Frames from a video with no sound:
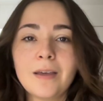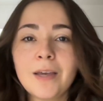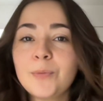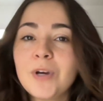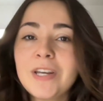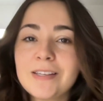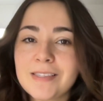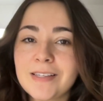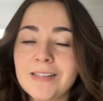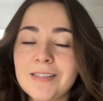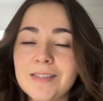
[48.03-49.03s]
And what is
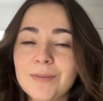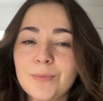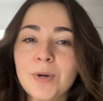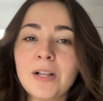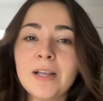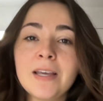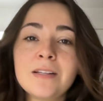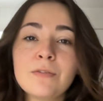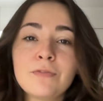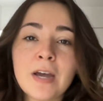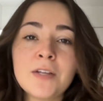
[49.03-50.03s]
this? Well, it
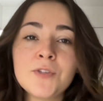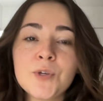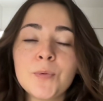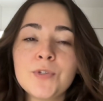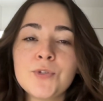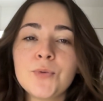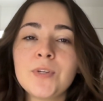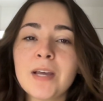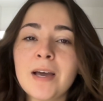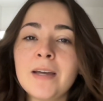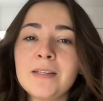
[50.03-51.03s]
defines you into
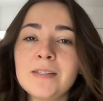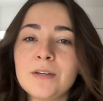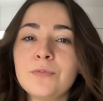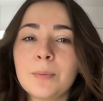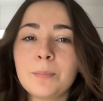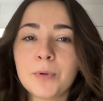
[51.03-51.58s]
9 different